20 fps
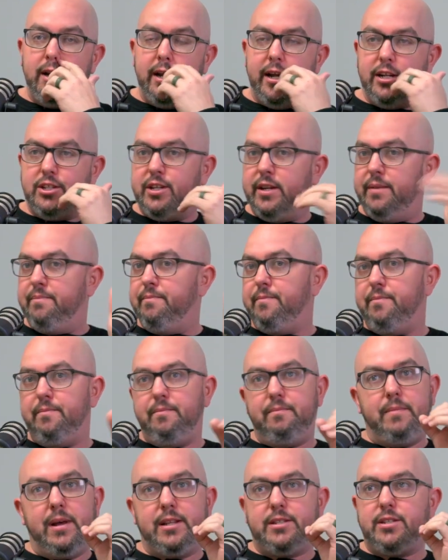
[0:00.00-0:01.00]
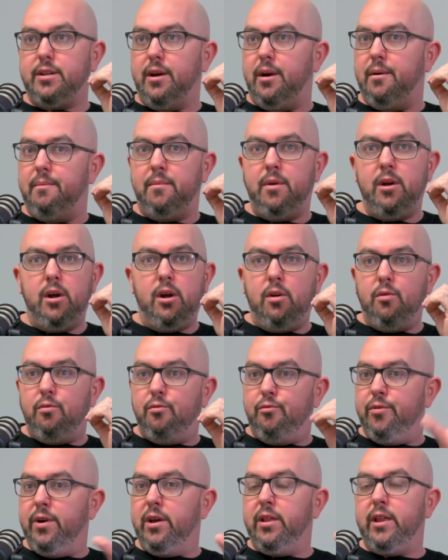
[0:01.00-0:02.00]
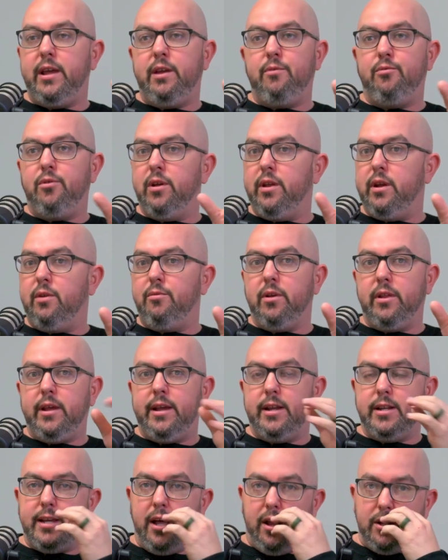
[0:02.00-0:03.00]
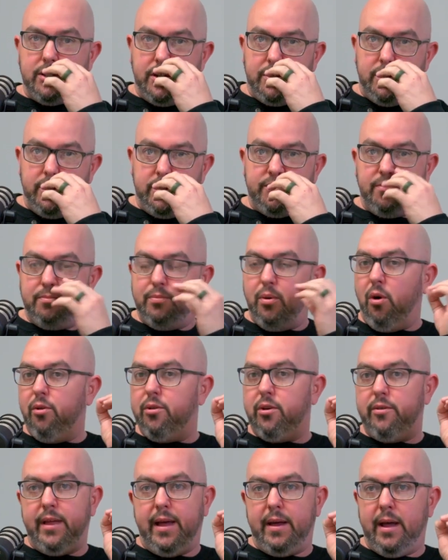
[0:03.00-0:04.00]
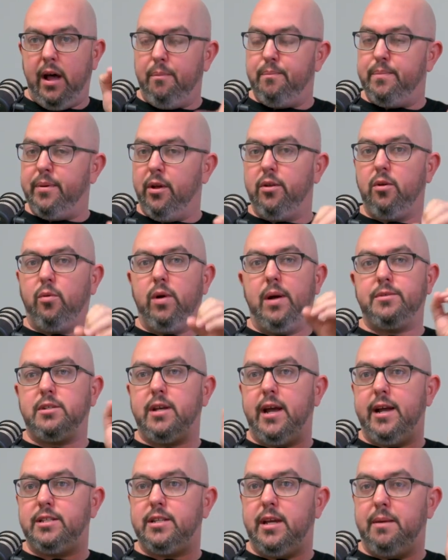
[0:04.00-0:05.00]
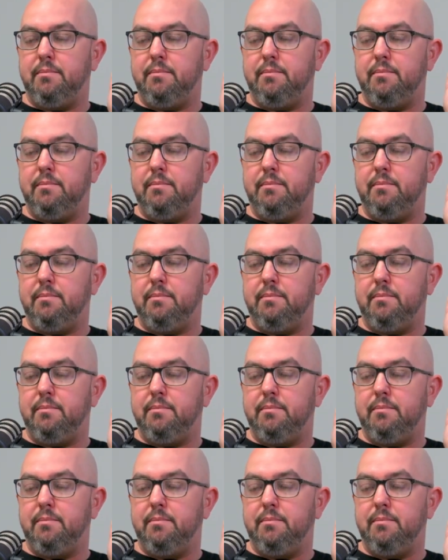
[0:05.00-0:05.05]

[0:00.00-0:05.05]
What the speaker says: She met some really, really, really intelligent dudes from Boulder that helped build their websites.